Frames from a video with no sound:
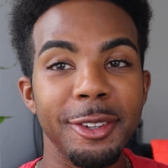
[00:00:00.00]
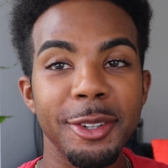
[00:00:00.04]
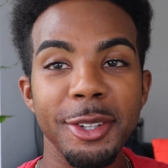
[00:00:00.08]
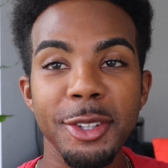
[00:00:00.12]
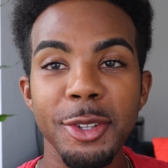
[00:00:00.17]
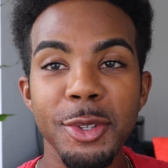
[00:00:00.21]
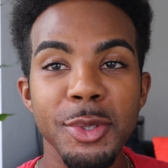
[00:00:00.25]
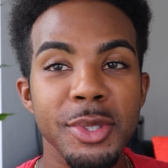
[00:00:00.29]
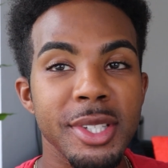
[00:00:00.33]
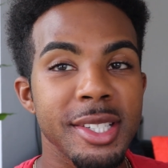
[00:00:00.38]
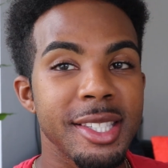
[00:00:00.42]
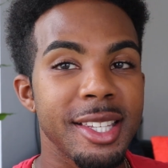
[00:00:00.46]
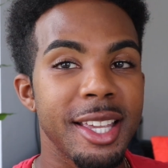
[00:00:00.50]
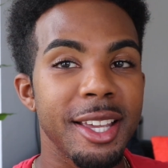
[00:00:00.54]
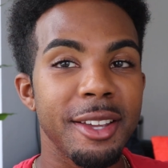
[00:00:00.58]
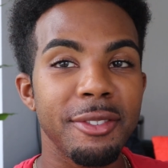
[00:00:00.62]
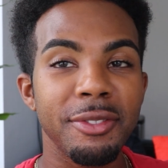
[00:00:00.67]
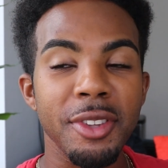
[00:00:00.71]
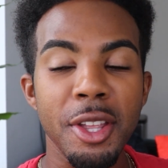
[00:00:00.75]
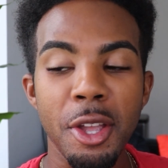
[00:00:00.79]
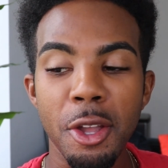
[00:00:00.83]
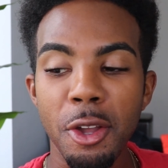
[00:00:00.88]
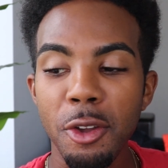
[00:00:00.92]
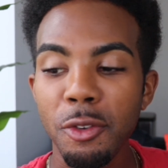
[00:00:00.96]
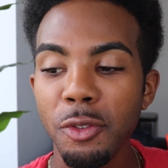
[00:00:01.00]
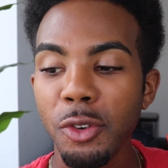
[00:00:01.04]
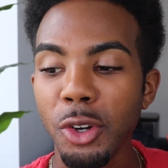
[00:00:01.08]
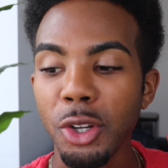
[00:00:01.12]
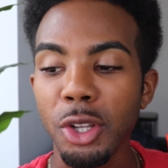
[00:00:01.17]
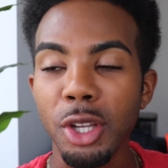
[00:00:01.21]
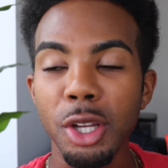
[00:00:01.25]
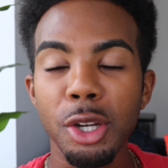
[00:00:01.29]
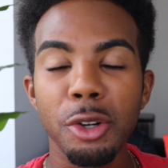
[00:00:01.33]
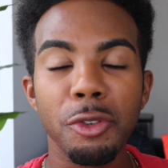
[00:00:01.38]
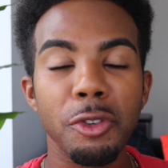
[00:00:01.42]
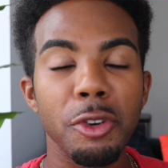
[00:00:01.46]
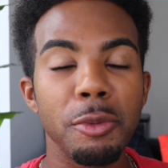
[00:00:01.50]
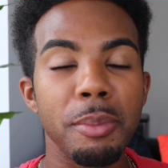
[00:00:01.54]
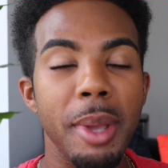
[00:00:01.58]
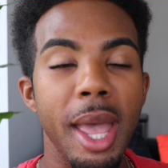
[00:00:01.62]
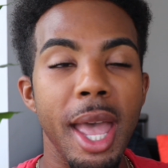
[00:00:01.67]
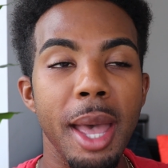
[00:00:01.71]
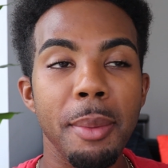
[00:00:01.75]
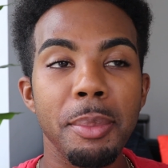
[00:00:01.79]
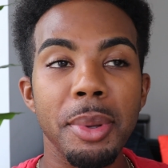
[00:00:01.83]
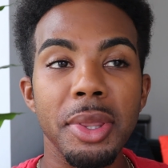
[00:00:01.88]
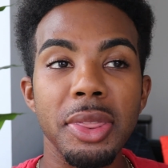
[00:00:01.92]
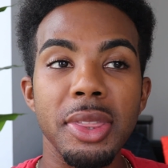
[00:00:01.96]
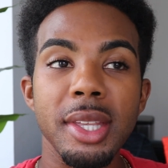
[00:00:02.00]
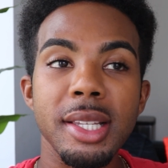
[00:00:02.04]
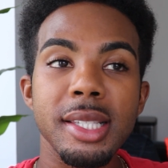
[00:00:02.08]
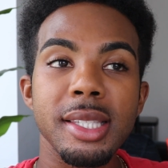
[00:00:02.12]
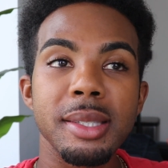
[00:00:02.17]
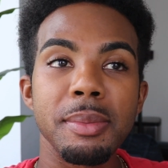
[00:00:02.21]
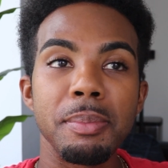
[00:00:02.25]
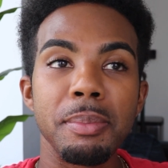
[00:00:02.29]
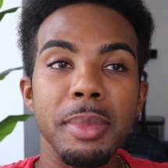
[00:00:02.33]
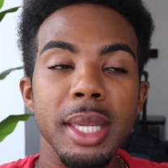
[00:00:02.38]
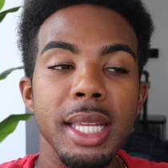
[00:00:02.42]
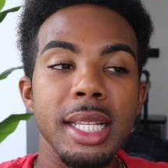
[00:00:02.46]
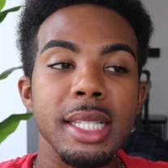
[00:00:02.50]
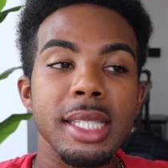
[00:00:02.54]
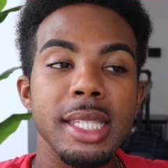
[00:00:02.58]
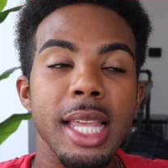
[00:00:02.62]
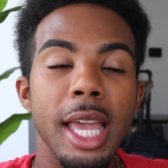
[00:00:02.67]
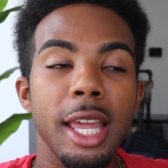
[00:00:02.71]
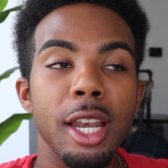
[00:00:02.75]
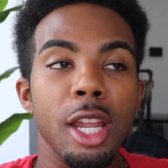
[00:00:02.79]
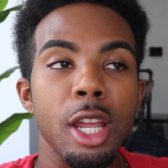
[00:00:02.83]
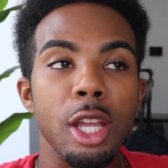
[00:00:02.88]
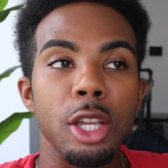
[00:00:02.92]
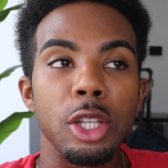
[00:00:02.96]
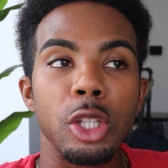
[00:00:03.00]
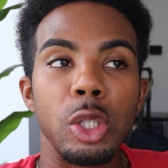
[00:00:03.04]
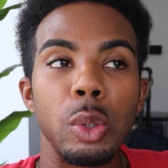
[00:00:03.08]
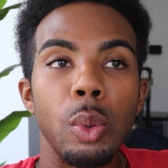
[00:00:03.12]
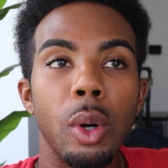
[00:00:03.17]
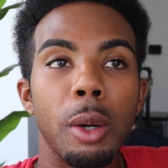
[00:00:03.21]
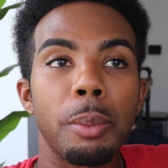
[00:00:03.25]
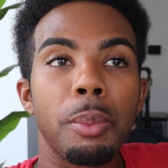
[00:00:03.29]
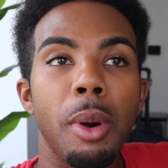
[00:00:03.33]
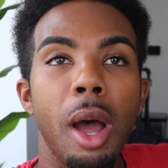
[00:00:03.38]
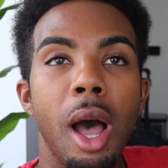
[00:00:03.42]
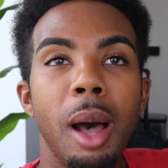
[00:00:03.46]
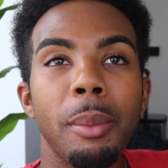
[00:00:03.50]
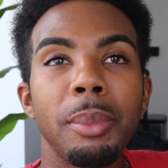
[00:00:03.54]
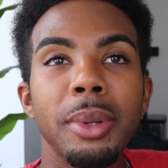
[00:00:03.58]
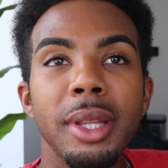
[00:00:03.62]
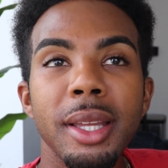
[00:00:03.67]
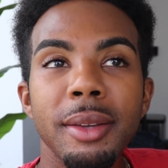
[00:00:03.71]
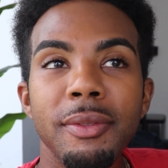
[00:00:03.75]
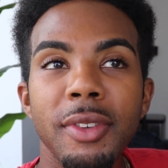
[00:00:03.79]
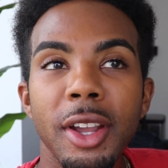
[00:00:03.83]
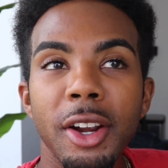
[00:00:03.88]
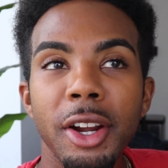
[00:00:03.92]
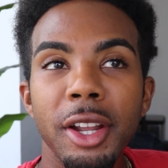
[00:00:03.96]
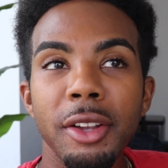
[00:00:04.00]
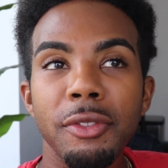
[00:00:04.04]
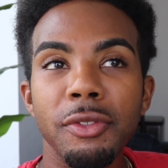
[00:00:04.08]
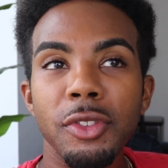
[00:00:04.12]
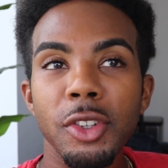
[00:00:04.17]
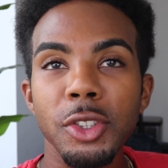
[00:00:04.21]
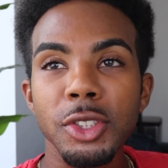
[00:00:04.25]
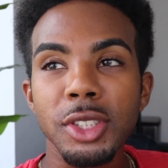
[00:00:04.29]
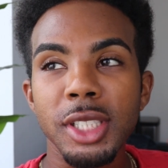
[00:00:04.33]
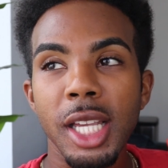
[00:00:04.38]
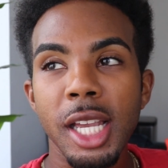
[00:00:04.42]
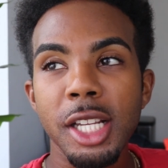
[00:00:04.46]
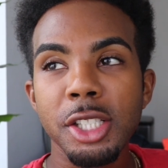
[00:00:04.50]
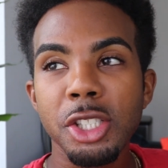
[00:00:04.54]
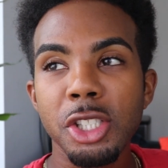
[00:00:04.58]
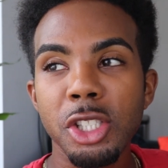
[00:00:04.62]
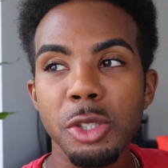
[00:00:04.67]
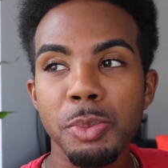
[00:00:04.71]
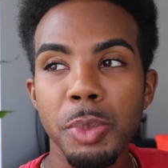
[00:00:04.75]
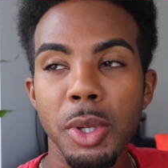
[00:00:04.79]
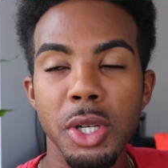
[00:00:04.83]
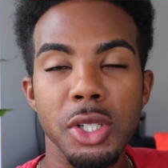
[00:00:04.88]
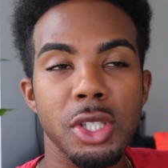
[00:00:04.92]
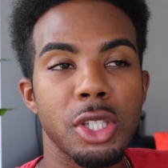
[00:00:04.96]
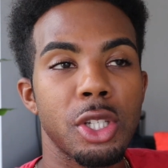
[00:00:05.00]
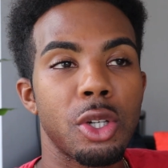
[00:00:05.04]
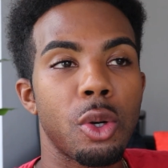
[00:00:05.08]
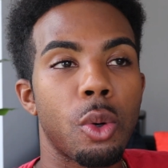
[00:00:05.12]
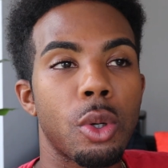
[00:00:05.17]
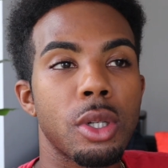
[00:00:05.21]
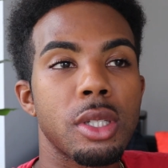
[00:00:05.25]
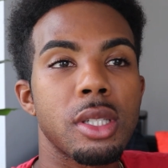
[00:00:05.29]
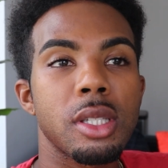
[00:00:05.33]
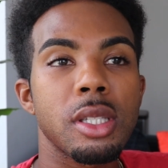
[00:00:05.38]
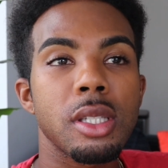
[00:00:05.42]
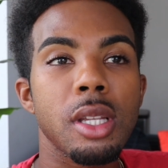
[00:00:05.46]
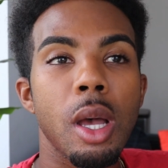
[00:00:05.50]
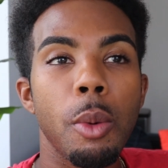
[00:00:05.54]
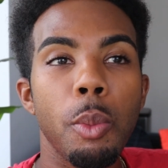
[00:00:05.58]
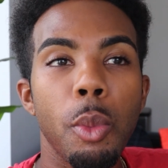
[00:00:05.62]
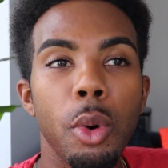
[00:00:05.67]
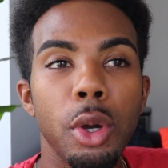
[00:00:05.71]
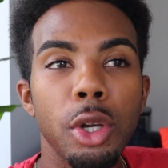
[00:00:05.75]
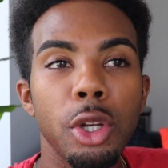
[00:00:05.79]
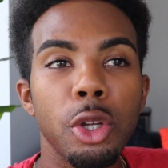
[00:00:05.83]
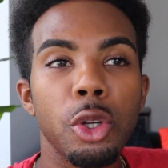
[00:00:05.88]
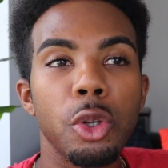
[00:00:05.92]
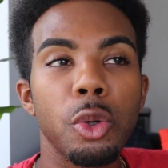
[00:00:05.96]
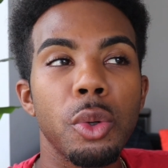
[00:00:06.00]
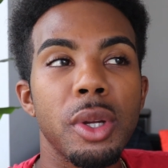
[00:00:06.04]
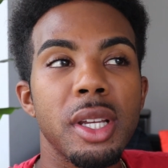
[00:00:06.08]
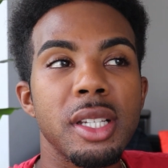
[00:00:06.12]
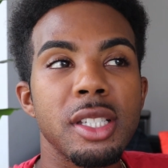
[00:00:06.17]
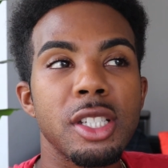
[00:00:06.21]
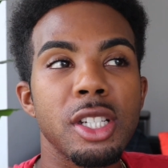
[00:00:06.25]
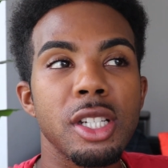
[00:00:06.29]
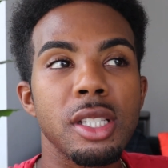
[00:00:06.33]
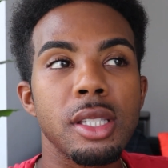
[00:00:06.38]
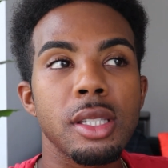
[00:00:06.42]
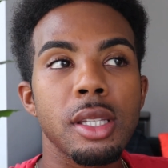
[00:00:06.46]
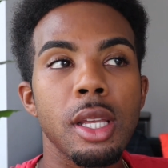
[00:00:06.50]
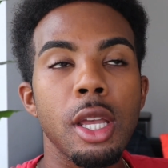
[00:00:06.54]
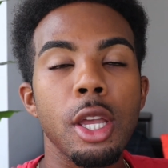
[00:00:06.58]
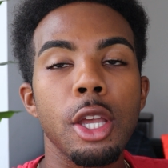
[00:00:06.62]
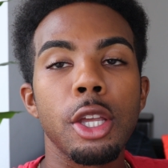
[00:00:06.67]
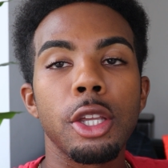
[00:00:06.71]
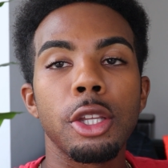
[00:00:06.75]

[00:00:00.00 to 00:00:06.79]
You could use this gift for good or for bad, but this means that you are probably a very flirtatious person, or someone who is just,